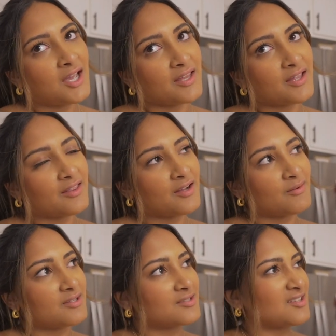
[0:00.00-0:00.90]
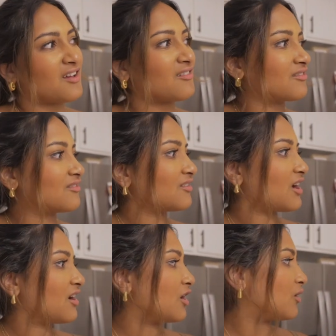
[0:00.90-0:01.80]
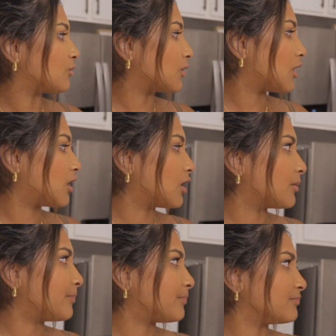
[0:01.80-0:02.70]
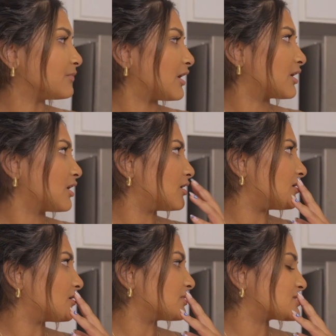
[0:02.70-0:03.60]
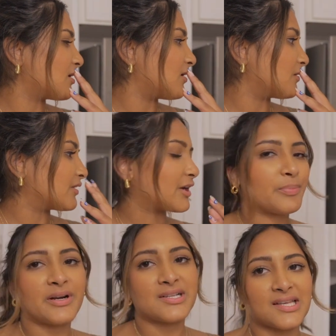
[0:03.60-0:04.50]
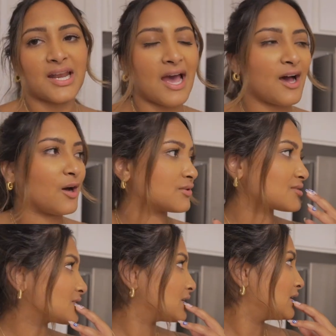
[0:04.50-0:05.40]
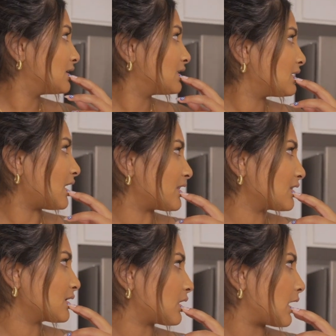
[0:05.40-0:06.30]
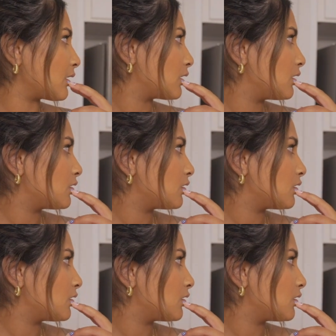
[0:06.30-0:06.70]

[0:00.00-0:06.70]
And then there was, I don't, oh, uh, like a, what's it called? Like a prison house. I think the clown,